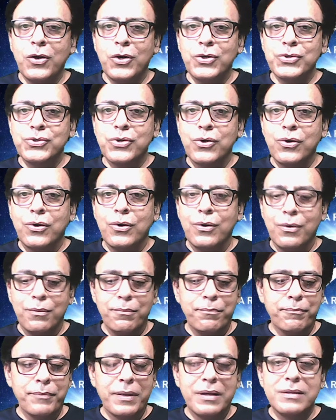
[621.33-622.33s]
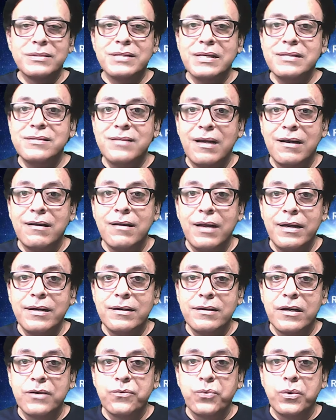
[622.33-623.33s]
So since satellite
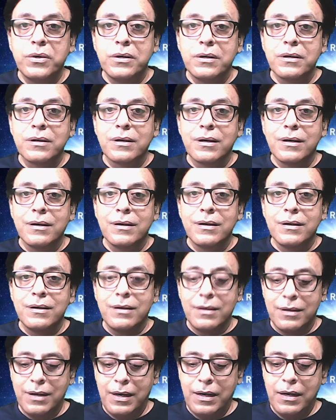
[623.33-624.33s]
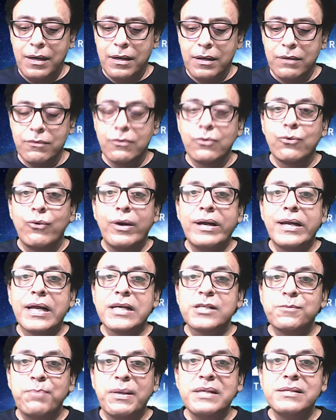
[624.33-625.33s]
network are quite
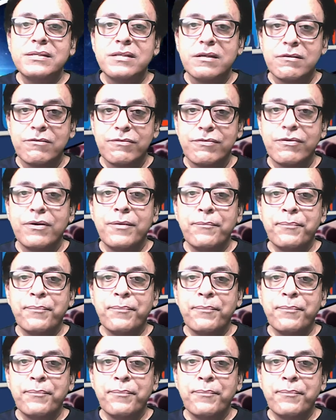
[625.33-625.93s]
expensive,